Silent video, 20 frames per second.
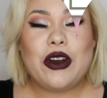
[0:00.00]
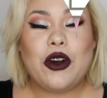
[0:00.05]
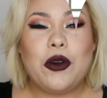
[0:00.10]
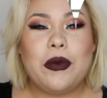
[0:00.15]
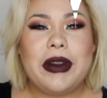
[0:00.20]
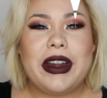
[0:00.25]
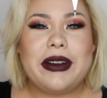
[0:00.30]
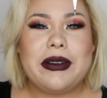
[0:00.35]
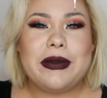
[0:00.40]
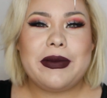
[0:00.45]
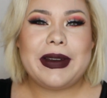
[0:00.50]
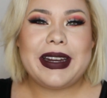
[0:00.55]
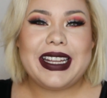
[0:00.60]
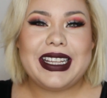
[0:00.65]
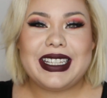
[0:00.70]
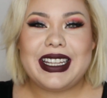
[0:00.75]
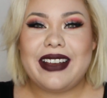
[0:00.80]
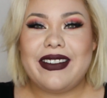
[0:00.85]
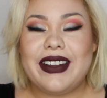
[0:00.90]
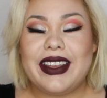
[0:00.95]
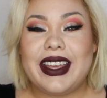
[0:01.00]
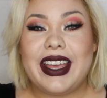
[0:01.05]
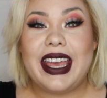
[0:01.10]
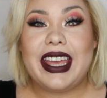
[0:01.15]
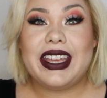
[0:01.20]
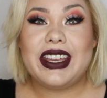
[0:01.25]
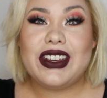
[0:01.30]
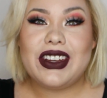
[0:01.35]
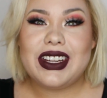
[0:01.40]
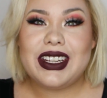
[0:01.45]
hope everybody's having
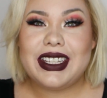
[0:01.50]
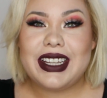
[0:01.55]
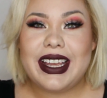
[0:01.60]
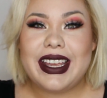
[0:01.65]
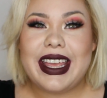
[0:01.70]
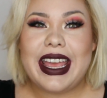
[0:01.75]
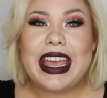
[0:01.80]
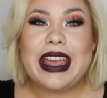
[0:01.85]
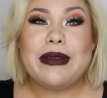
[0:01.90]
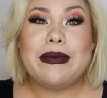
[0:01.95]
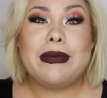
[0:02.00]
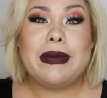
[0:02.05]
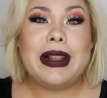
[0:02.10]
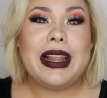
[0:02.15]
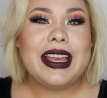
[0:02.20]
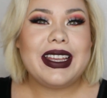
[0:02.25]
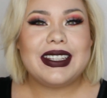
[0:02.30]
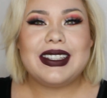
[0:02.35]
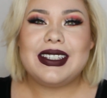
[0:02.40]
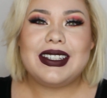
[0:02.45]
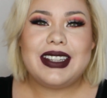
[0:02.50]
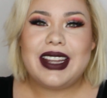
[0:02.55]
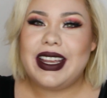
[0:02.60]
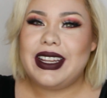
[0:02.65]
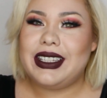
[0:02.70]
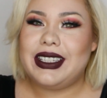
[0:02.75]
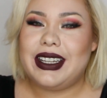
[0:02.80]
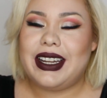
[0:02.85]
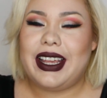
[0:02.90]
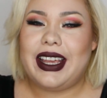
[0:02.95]
a good day, a blessed
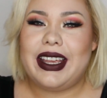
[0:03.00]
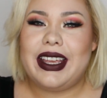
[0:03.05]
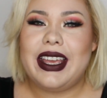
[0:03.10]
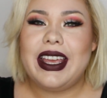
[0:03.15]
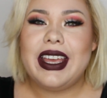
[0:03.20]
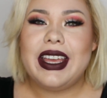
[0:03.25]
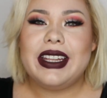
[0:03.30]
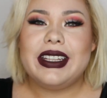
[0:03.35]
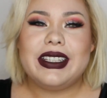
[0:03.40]
day today.